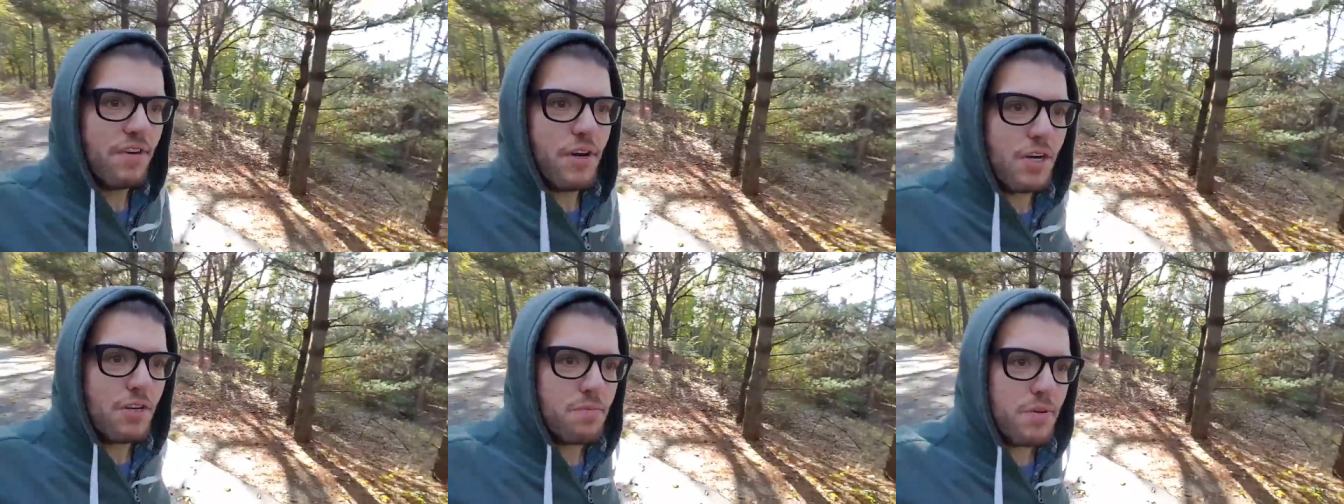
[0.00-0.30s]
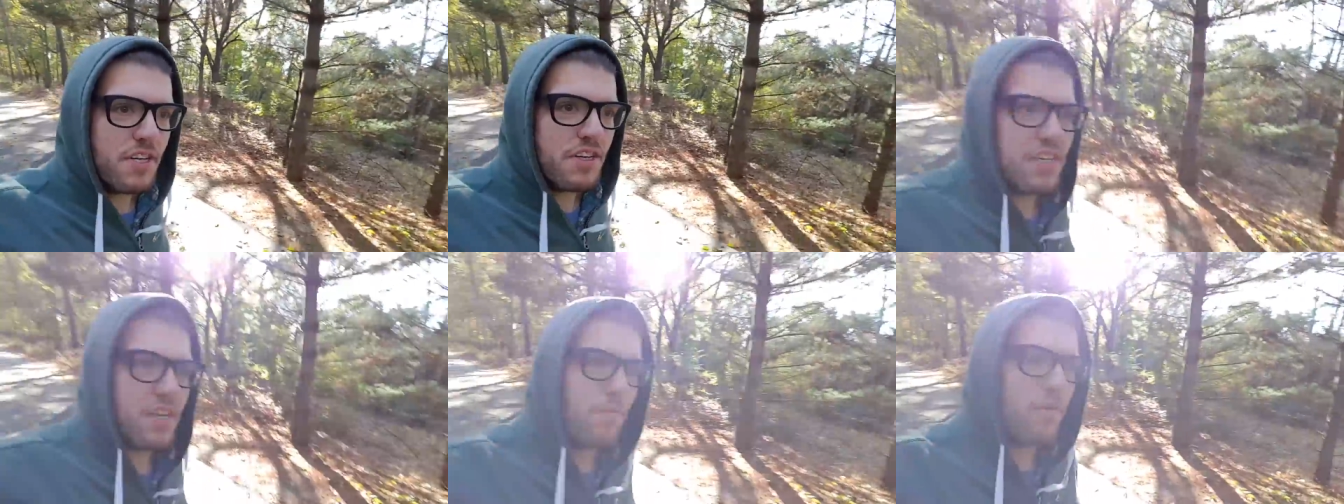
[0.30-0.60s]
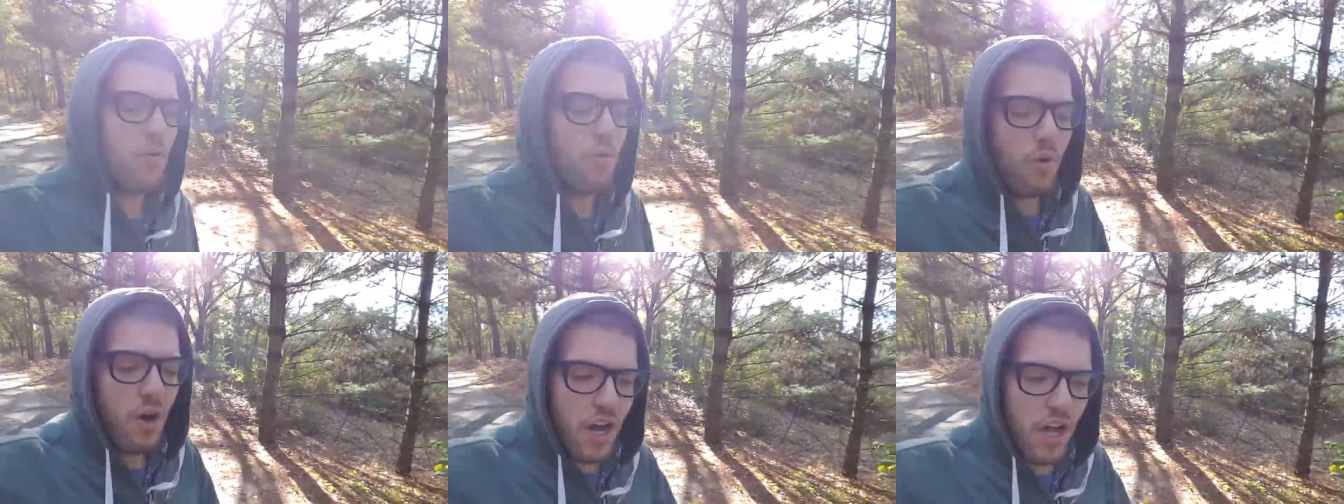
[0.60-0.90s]
folks, because I'll
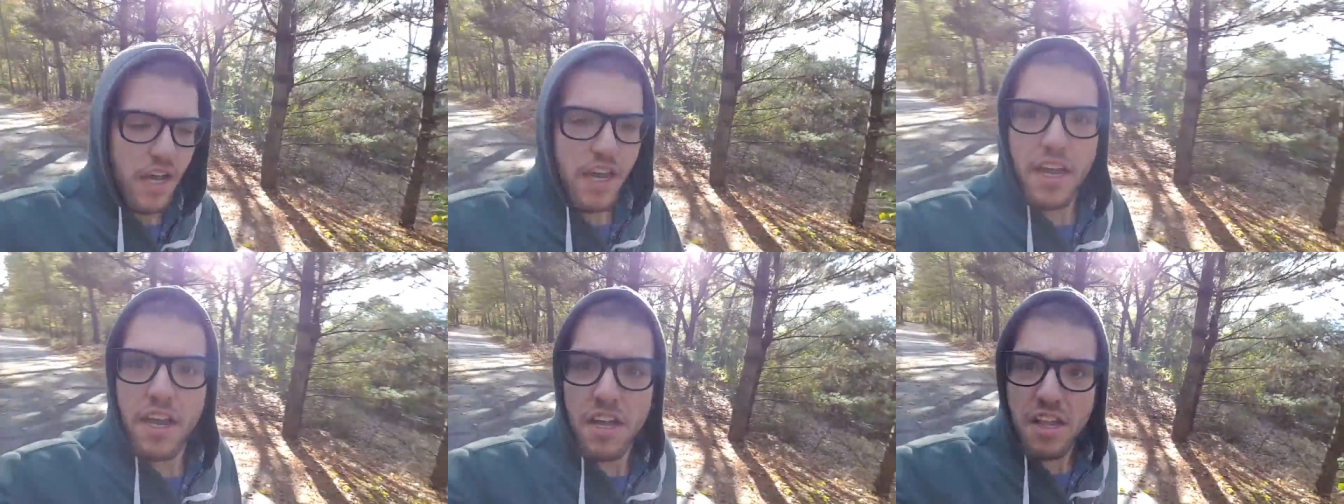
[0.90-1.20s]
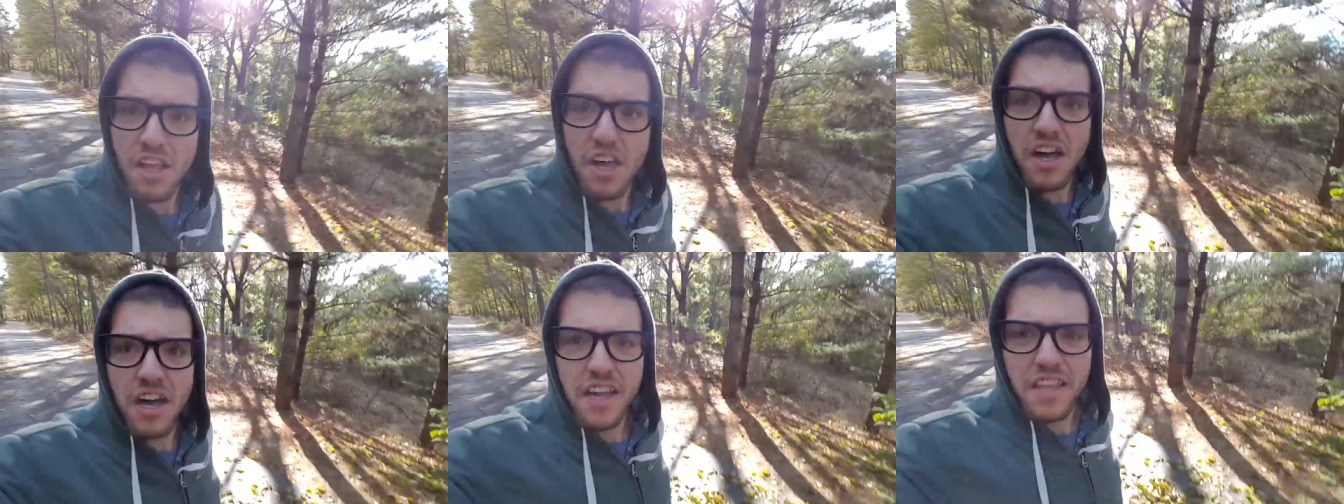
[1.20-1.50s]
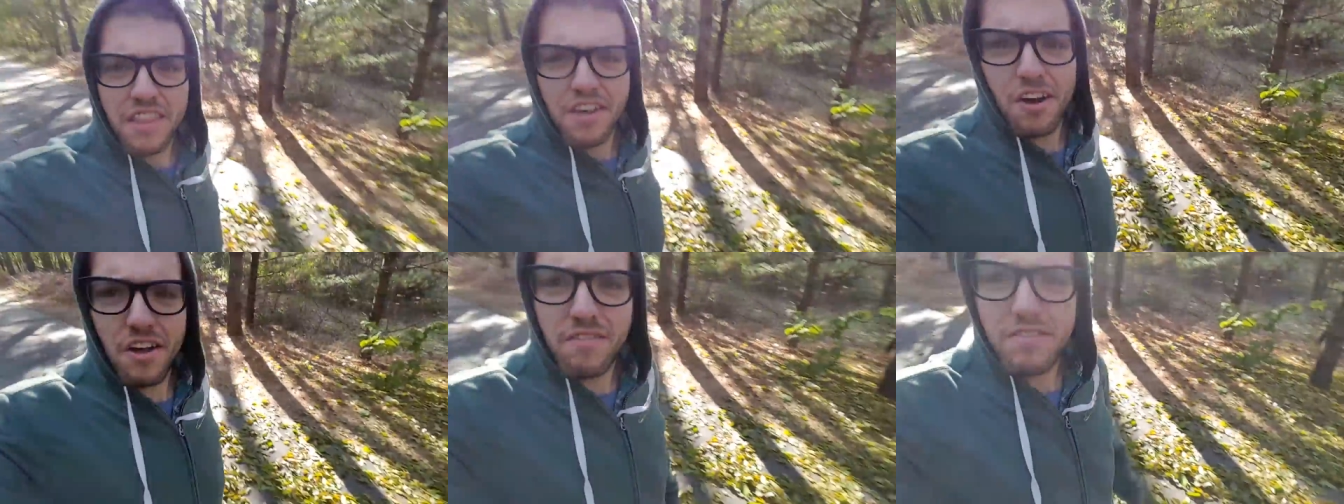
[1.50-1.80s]
be walking along
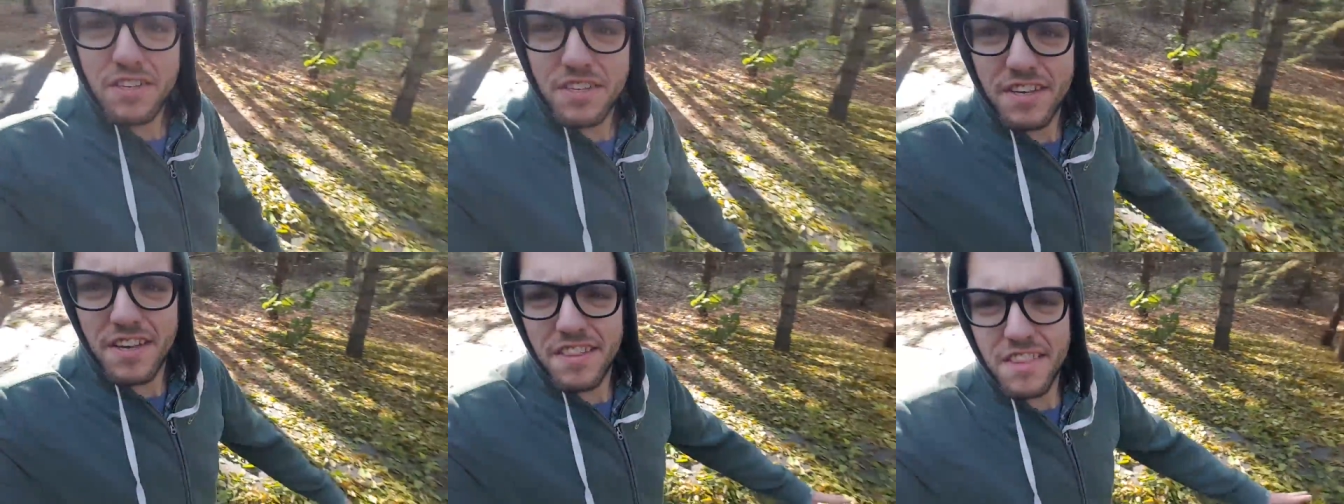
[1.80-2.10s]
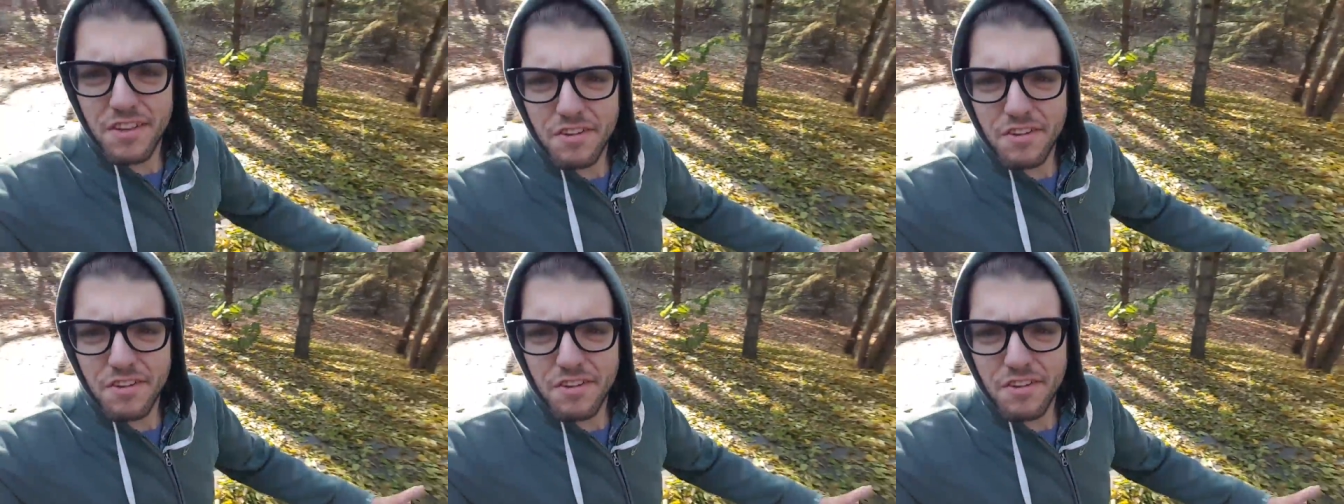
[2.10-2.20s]
and then all of a sudden